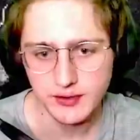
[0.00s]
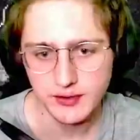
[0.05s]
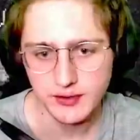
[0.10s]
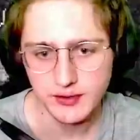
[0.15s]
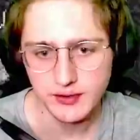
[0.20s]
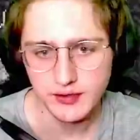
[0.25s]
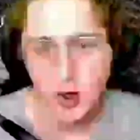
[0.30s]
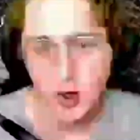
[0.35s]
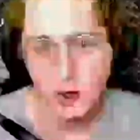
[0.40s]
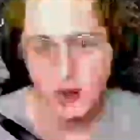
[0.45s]

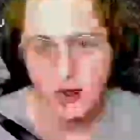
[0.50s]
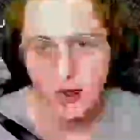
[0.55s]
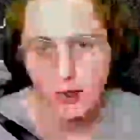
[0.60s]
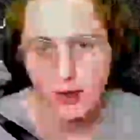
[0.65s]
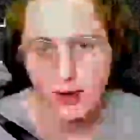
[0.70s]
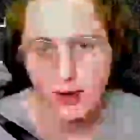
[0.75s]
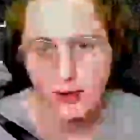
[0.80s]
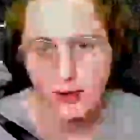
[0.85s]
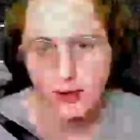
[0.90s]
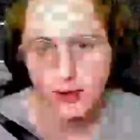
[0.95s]
No, wait, no,
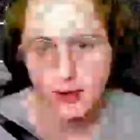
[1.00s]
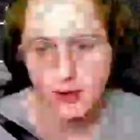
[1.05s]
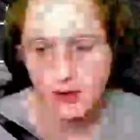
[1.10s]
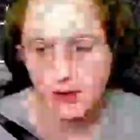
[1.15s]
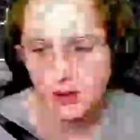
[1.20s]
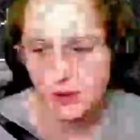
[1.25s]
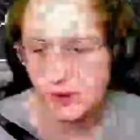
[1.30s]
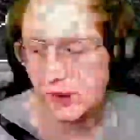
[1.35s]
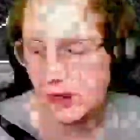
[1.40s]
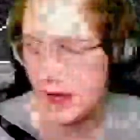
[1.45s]
wait, wait, no, wait, wait,
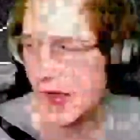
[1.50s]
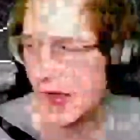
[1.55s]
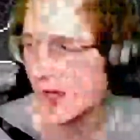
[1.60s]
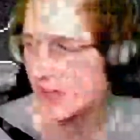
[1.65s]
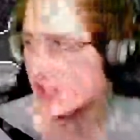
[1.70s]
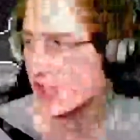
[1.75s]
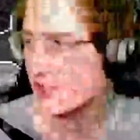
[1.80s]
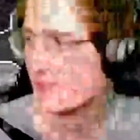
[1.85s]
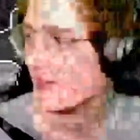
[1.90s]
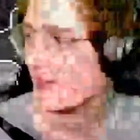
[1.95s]
wait. I
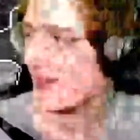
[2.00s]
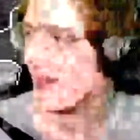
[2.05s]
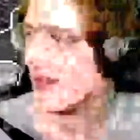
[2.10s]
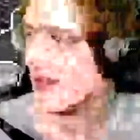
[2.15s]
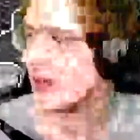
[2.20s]
actually, oh, I